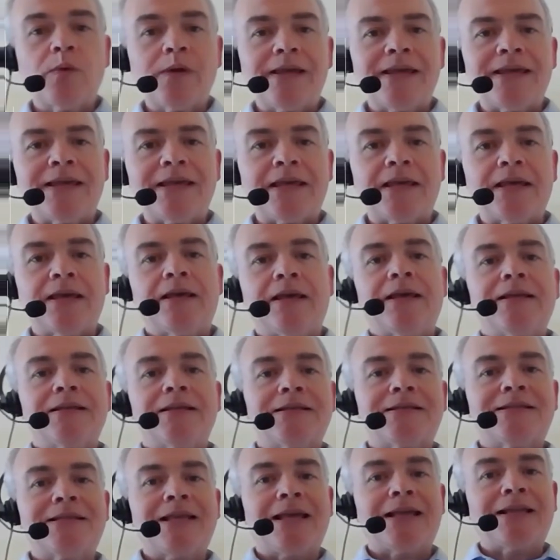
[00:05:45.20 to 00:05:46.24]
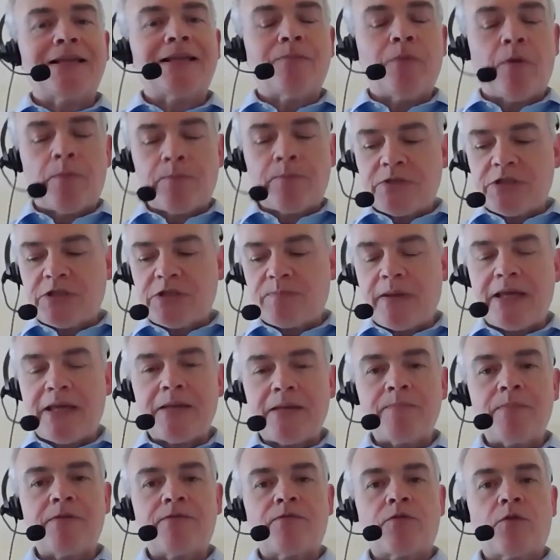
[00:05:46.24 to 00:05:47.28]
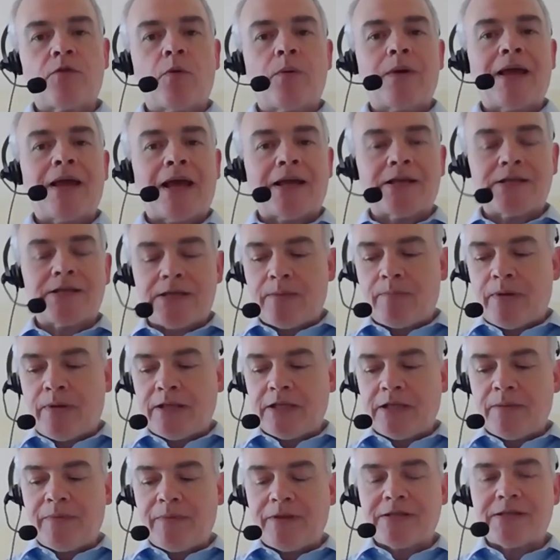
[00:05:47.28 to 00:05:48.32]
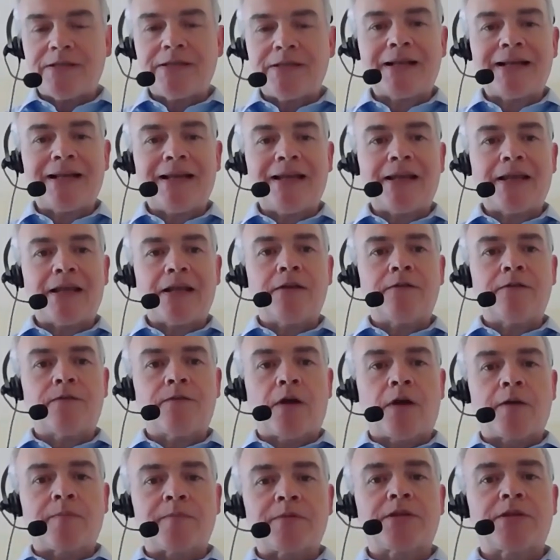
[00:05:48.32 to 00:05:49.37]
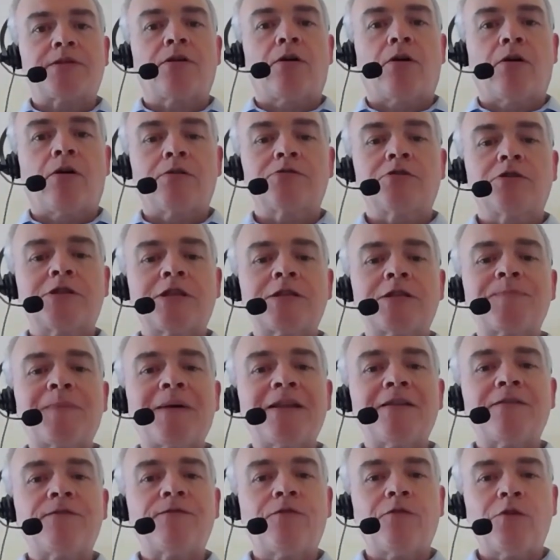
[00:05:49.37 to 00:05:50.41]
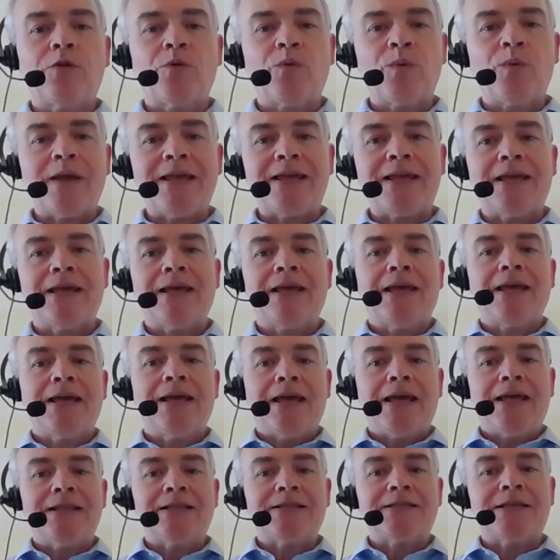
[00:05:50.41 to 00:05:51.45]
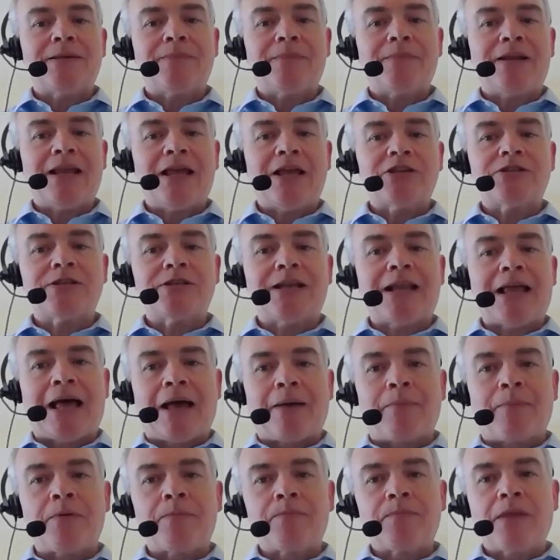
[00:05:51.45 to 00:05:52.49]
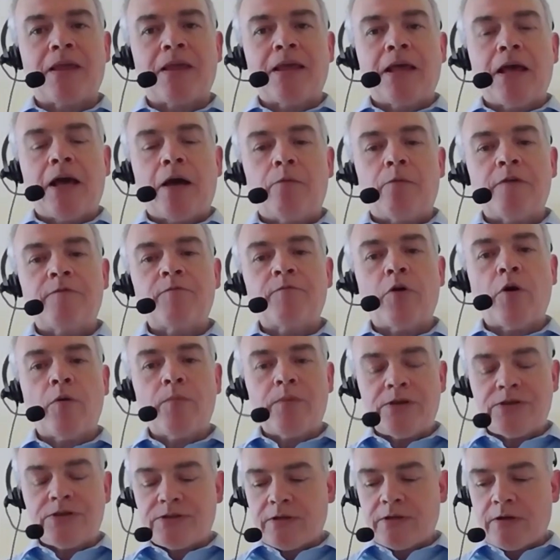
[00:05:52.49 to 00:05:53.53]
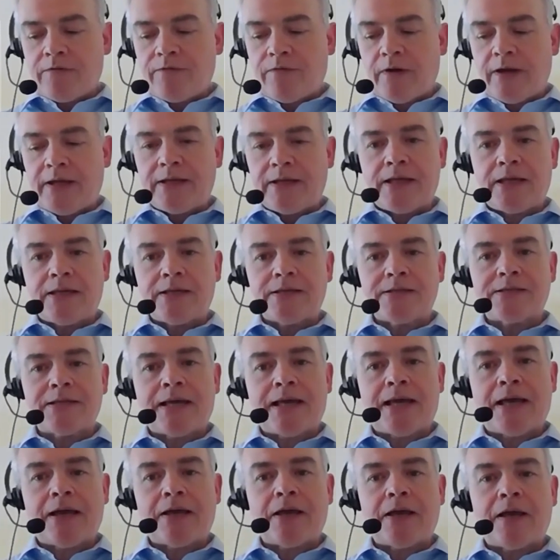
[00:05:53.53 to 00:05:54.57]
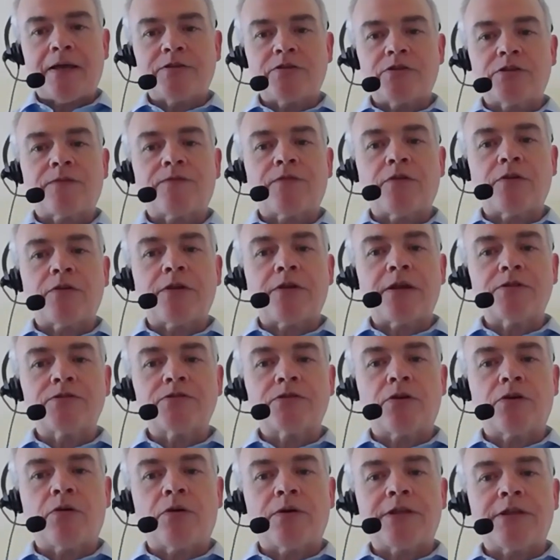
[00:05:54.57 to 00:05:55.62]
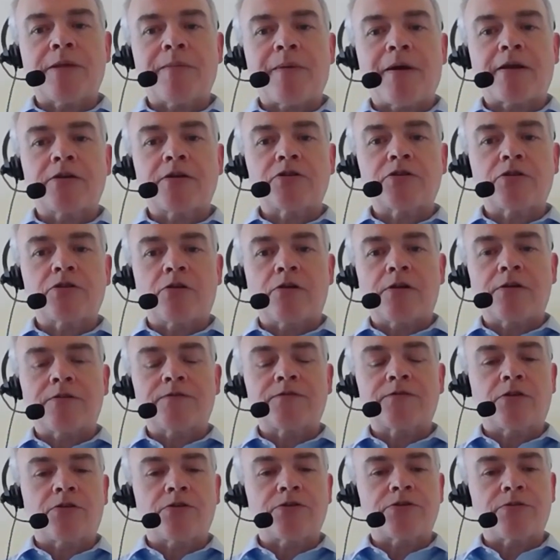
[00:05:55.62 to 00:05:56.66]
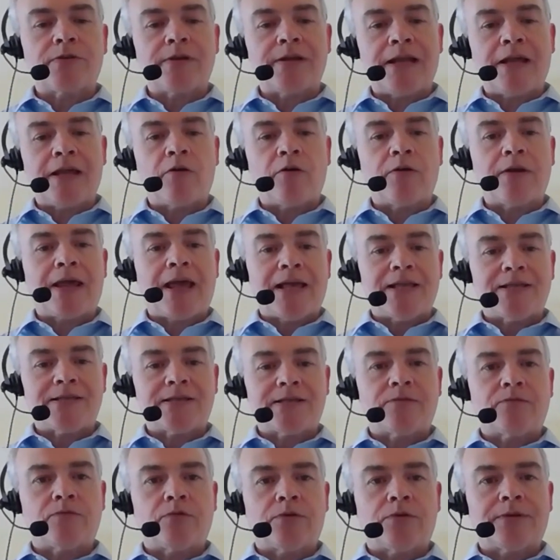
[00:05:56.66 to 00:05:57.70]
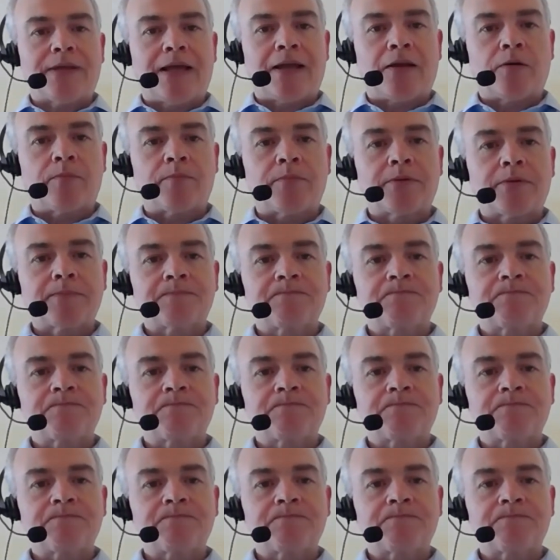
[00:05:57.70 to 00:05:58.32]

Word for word: week to take them up to speed before we actually bring them into the clinical environment at all. So they spend a full week in the simulation lab. And we've published our findings uh, just a few years ago in the American Journal of Surgery. Leonie Heskin wrote that up.